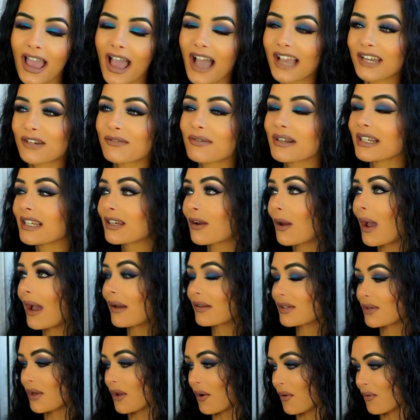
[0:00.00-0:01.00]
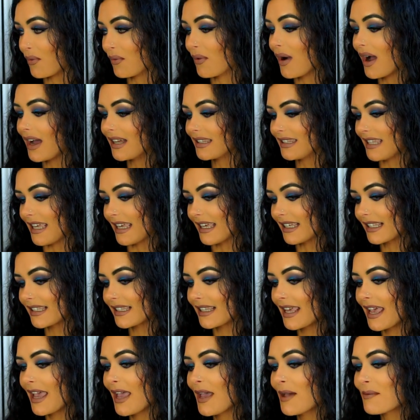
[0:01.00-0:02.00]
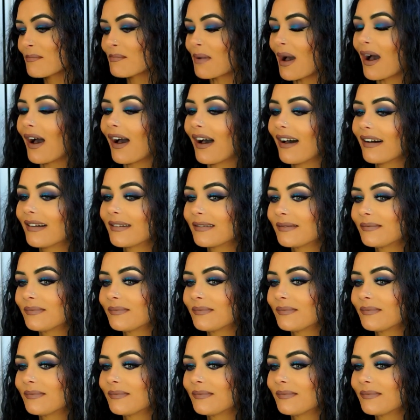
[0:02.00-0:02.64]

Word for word: I don't really know how to word this, but